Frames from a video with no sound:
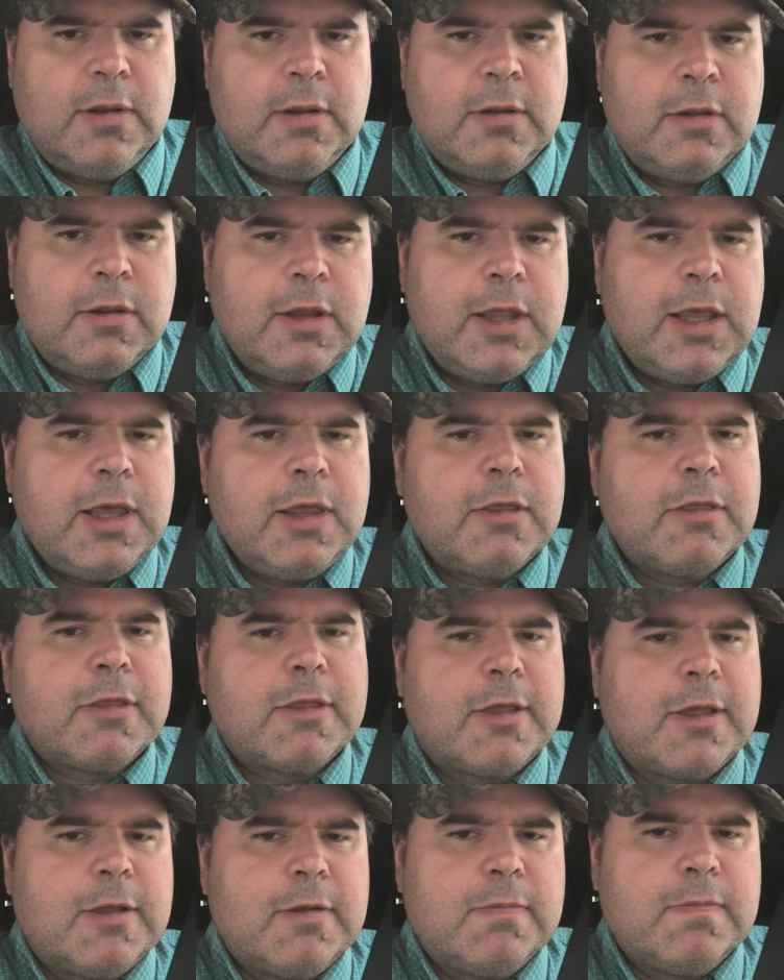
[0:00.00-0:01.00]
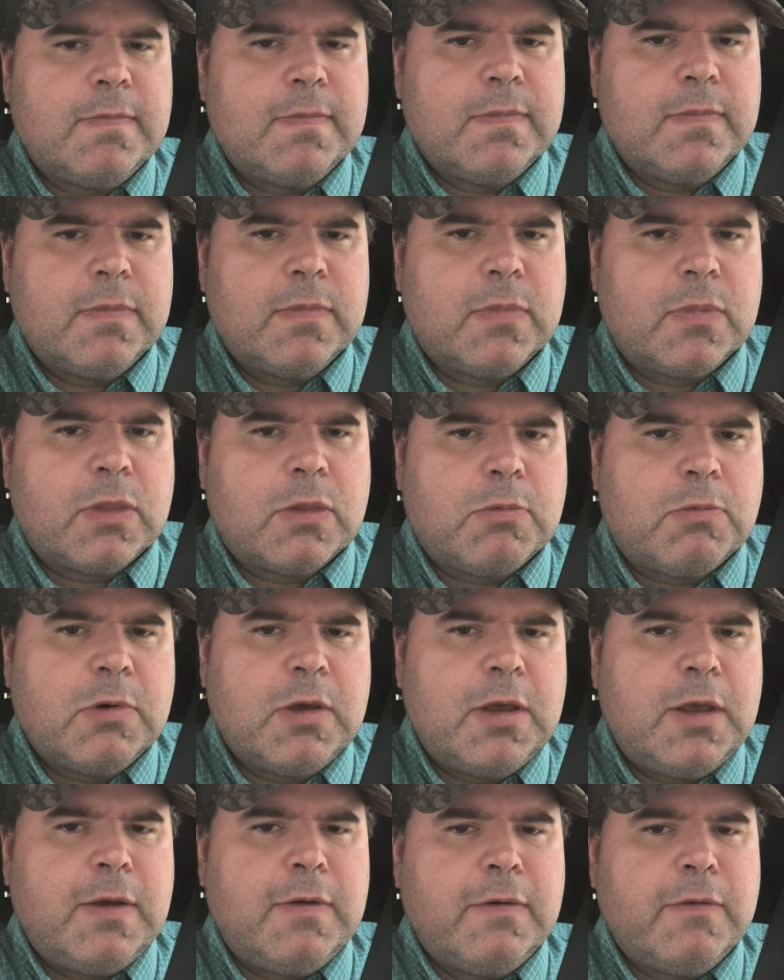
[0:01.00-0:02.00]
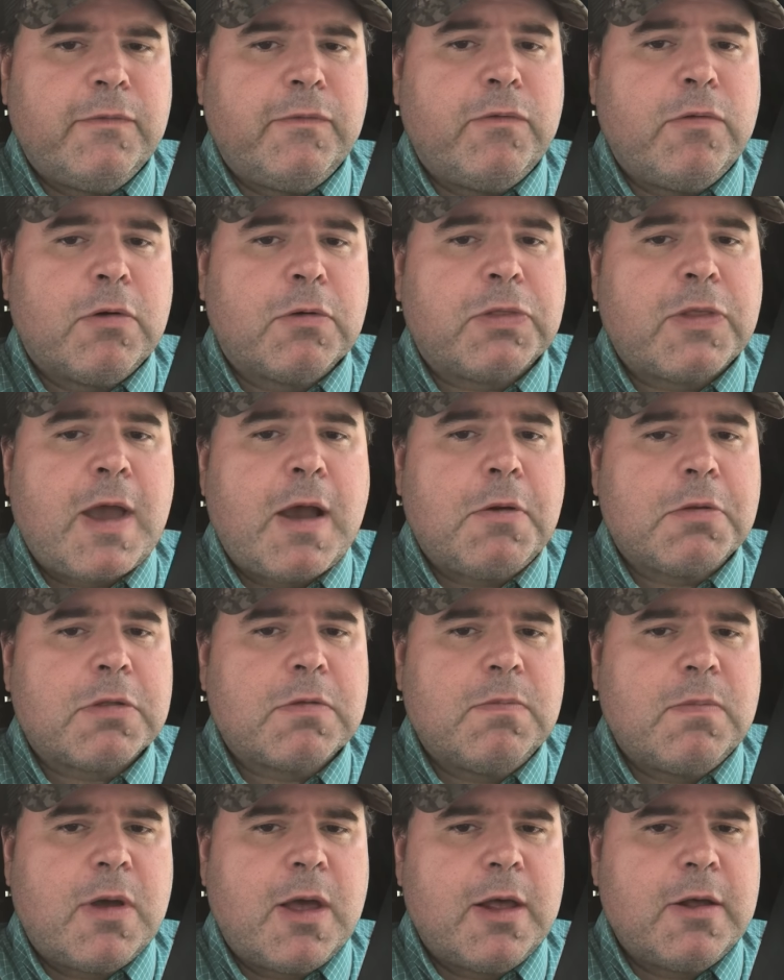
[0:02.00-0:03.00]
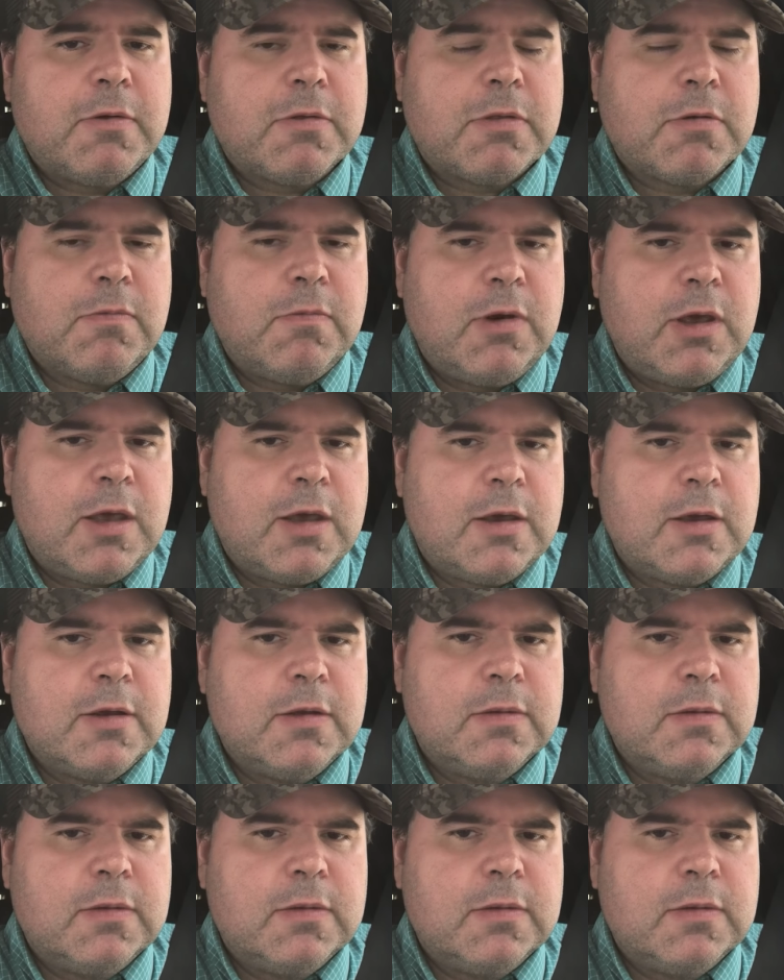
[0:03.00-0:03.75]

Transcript: at least 3,000 or 4,000 miles a week.